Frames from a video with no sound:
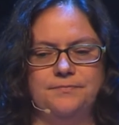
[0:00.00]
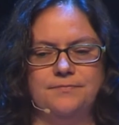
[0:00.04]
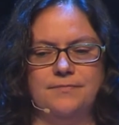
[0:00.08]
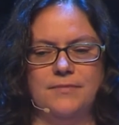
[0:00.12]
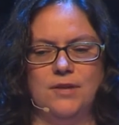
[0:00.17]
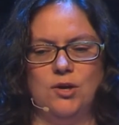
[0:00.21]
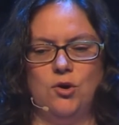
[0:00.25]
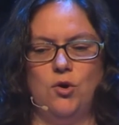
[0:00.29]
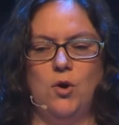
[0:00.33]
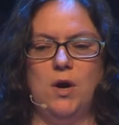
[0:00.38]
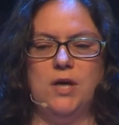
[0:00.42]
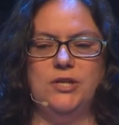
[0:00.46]

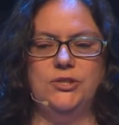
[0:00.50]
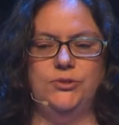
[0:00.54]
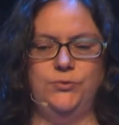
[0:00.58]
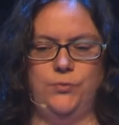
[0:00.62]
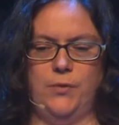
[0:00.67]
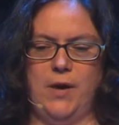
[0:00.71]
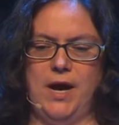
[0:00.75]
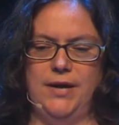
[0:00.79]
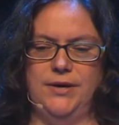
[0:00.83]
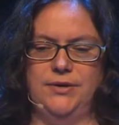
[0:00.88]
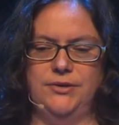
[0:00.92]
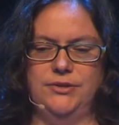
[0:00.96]
crossed
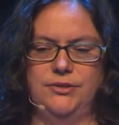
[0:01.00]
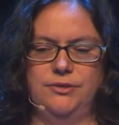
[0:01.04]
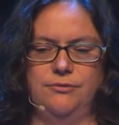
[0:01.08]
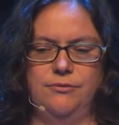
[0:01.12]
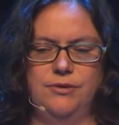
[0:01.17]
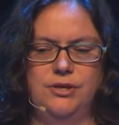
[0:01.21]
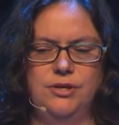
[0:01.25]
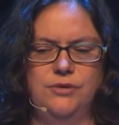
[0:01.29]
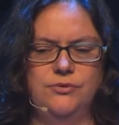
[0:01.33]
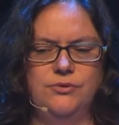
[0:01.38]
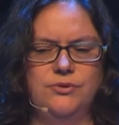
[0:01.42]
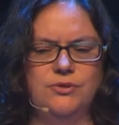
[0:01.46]
wires,
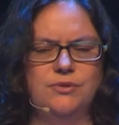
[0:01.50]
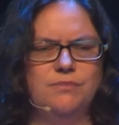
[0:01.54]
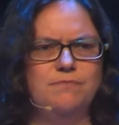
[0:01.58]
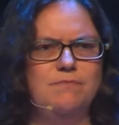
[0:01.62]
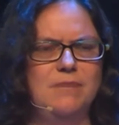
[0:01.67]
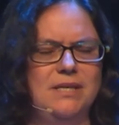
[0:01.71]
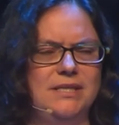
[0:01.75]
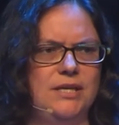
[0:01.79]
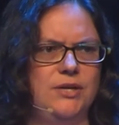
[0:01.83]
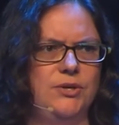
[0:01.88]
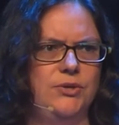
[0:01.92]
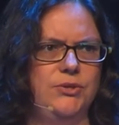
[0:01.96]
when users
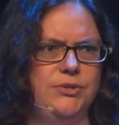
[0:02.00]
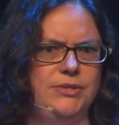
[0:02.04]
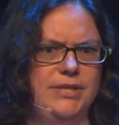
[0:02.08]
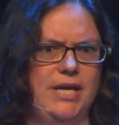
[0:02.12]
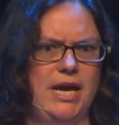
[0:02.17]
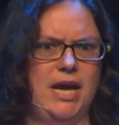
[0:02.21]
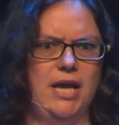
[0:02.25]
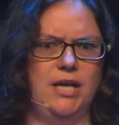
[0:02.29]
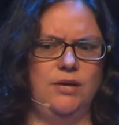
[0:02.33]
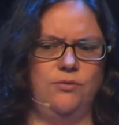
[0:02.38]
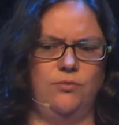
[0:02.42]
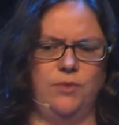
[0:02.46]

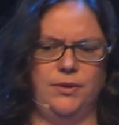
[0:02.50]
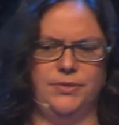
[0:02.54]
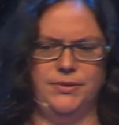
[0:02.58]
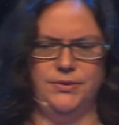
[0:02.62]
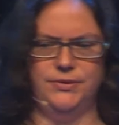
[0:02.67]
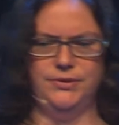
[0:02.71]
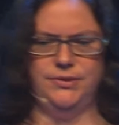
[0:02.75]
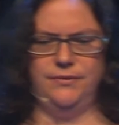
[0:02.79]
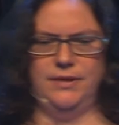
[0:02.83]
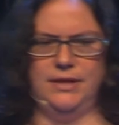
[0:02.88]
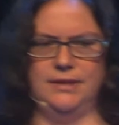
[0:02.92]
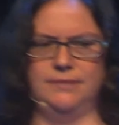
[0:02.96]
misunderstand what they're
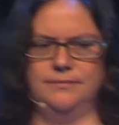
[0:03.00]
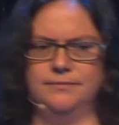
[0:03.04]
doing.